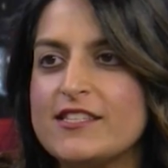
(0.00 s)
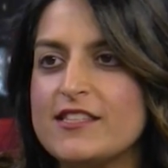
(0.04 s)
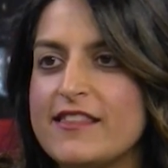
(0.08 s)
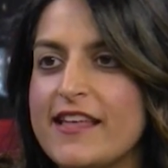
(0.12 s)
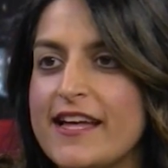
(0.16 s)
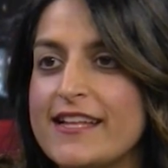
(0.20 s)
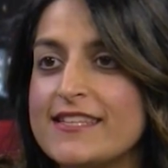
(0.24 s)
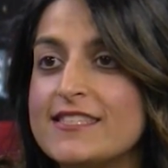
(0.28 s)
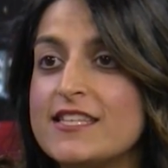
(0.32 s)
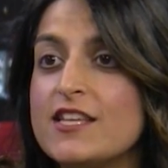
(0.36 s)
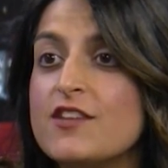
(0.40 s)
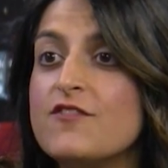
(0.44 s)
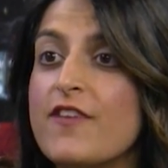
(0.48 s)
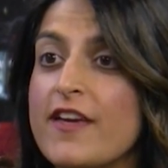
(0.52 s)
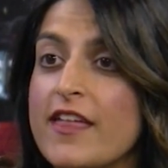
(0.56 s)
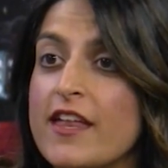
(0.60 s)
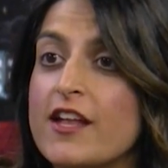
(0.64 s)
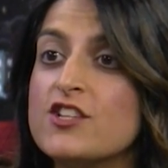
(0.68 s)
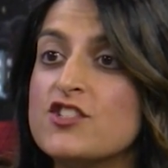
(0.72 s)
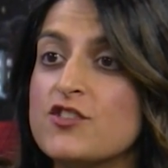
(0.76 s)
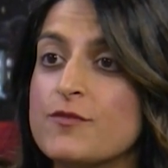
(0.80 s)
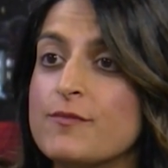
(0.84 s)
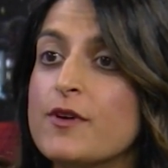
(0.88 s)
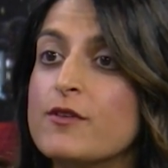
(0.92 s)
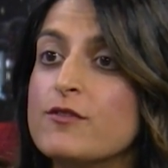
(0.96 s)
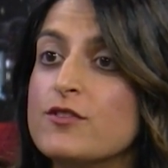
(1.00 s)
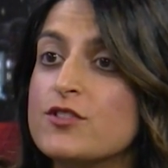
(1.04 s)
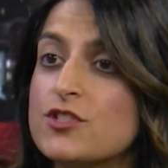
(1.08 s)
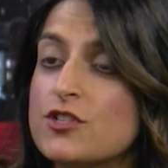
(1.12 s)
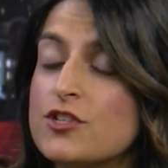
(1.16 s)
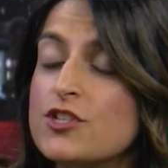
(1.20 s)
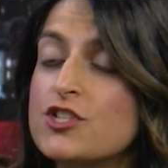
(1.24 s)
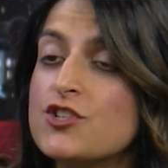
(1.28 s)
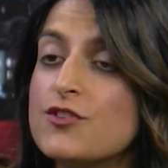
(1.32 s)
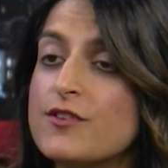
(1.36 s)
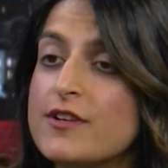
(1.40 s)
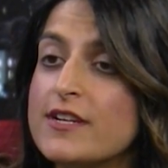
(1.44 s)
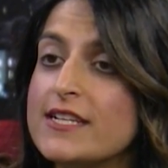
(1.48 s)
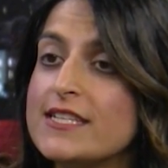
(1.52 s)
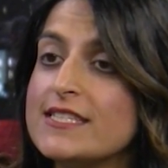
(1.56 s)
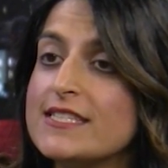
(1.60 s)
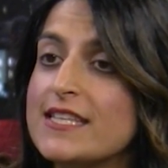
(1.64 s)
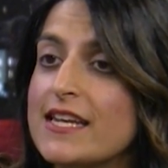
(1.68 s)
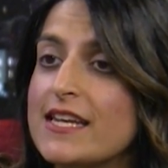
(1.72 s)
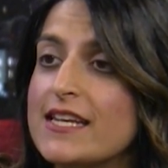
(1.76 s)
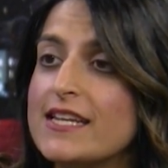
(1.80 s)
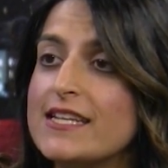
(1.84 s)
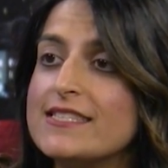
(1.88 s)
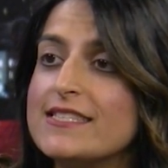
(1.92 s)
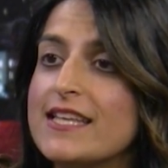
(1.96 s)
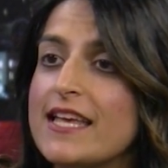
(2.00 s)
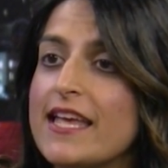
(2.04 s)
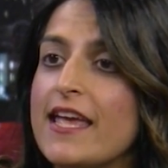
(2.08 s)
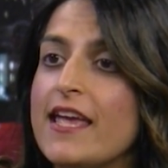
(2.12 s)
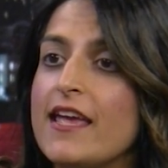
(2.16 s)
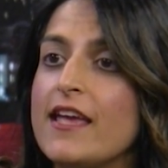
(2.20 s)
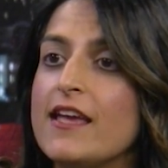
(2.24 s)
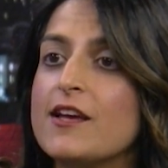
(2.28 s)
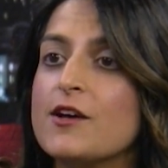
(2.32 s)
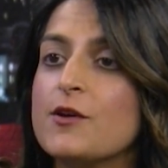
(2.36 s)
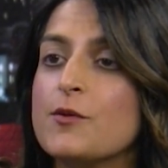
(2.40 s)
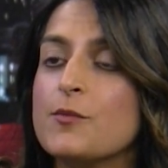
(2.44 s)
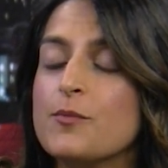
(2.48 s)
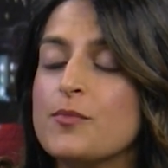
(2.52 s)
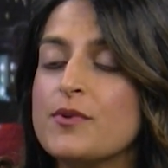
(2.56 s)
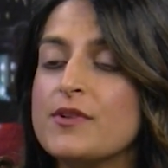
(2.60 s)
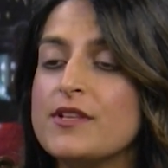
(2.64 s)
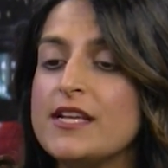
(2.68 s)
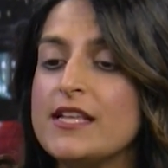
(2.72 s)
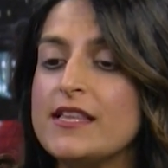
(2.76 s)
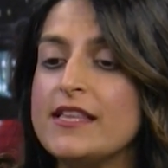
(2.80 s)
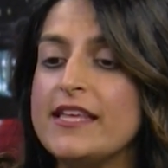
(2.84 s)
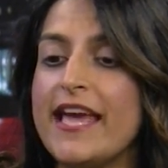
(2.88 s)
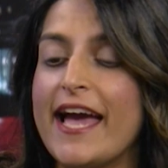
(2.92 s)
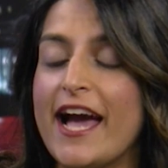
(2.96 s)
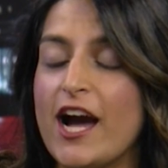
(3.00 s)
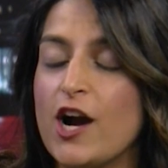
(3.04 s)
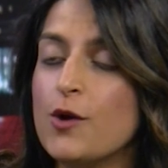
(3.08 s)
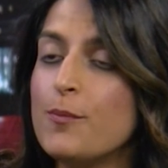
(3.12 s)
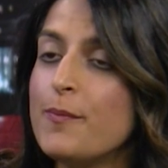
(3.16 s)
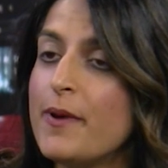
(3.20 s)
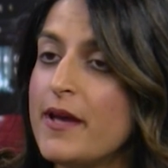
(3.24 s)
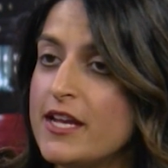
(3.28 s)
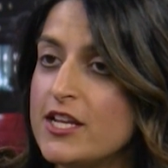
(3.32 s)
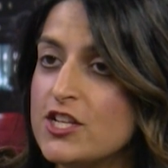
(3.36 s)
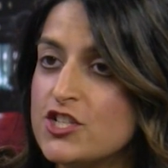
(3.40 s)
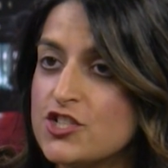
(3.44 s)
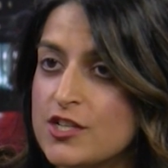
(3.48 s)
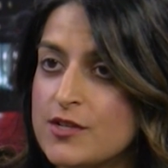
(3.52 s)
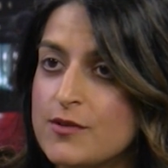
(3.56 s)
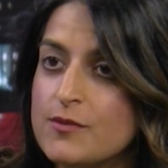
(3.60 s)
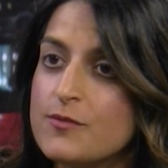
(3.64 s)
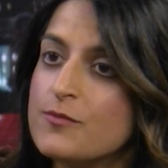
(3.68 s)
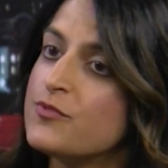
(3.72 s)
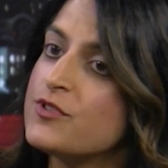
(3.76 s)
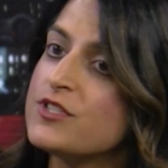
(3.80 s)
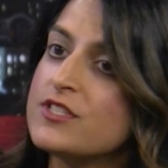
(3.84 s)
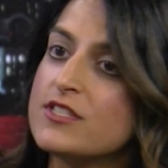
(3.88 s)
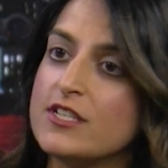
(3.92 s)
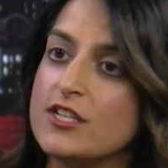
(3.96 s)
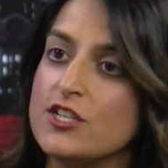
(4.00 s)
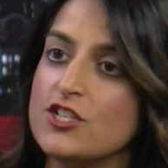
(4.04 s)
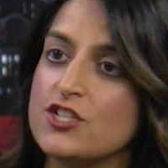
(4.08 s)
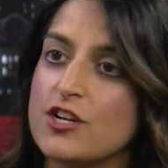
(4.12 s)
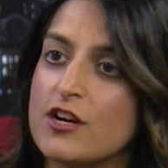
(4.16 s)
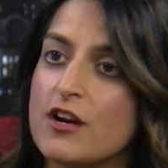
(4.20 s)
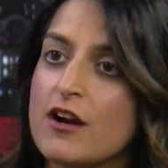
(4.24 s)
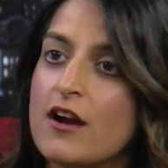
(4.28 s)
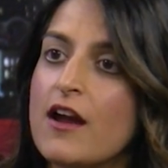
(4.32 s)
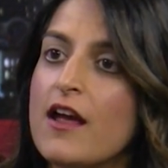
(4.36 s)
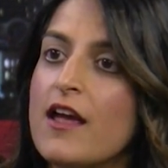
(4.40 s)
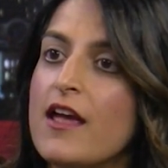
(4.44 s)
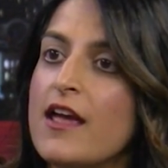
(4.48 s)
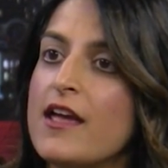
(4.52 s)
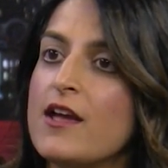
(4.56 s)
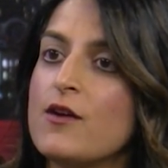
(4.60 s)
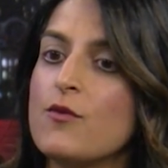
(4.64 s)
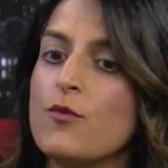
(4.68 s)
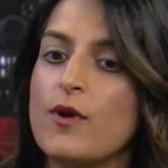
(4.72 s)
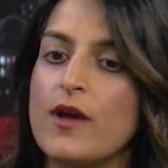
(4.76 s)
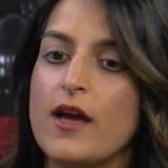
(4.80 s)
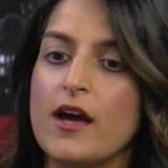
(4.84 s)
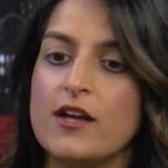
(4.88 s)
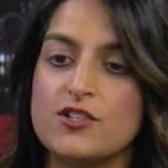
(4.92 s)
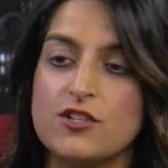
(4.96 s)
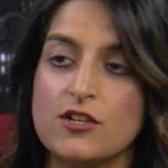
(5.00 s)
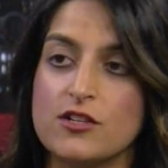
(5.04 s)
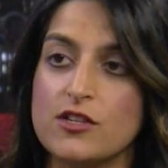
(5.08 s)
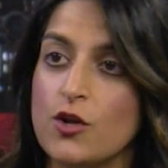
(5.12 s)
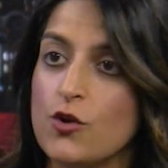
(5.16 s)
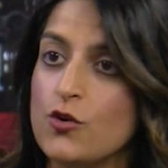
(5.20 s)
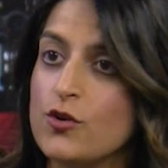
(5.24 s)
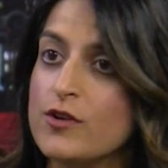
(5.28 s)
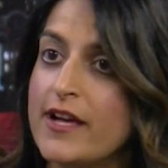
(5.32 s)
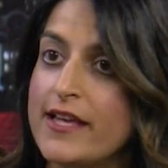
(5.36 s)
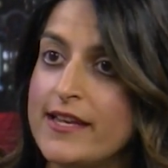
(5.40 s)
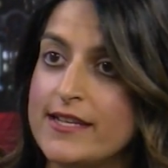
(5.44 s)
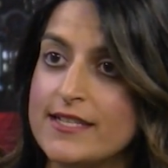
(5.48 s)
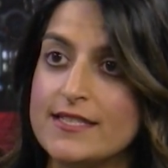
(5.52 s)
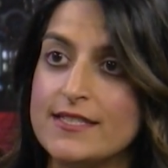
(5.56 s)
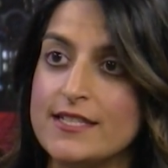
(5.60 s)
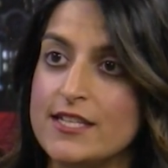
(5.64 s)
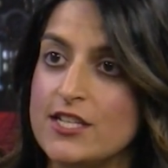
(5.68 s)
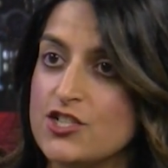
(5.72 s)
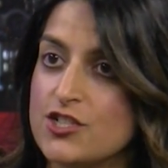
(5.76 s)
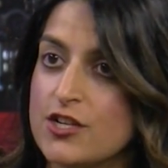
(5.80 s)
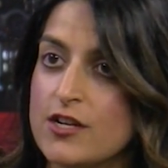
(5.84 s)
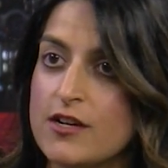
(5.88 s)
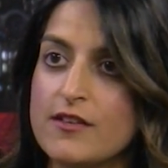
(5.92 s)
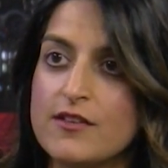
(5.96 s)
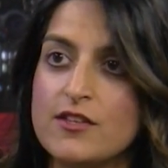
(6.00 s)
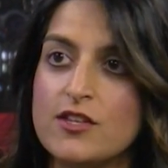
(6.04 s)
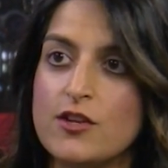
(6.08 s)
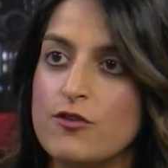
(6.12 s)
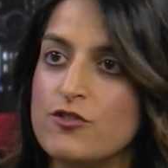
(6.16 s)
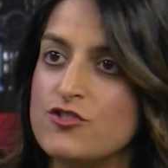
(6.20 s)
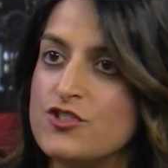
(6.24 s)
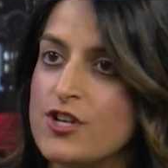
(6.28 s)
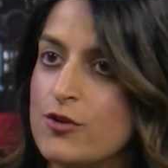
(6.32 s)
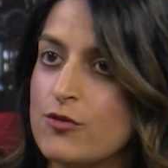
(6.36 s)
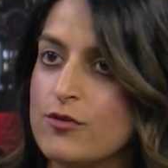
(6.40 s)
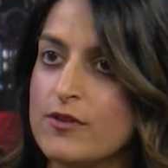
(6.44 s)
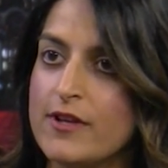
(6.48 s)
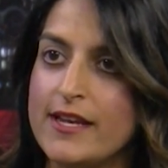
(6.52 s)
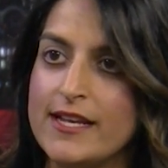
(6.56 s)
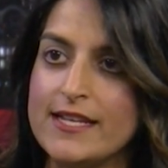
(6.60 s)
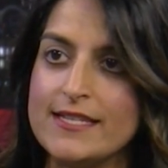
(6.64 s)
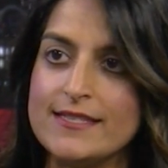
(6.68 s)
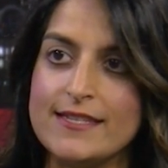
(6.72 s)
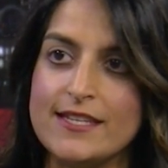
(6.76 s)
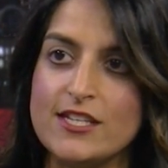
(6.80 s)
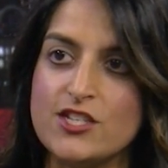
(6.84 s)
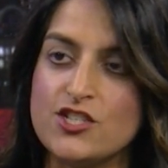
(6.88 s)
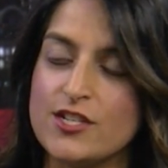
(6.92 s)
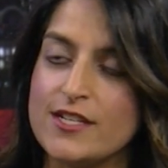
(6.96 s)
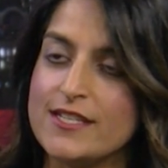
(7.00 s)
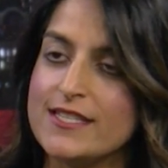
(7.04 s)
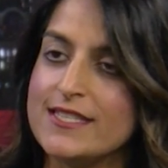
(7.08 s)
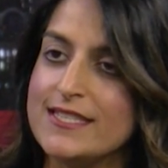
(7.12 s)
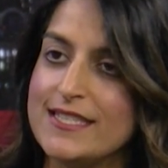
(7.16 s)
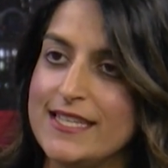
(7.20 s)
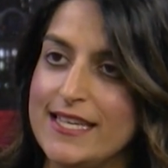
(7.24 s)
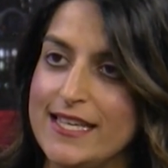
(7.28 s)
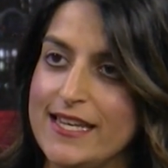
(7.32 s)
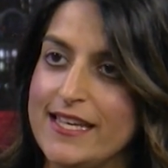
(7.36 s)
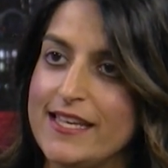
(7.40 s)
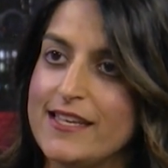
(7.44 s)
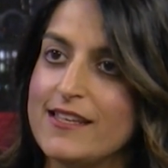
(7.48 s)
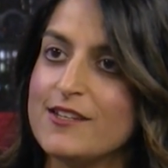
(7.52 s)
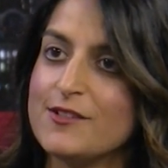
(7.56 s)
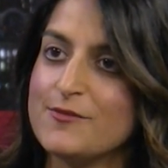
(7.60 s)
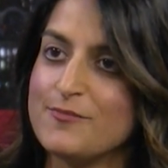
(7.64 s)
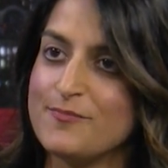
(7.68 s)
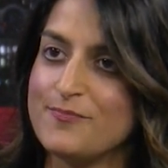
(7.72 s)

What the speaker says: So that's the advantage of Mohs surgery, is that it is a completely outpatient procedure under local anesthesia. No general anesthesia is needed.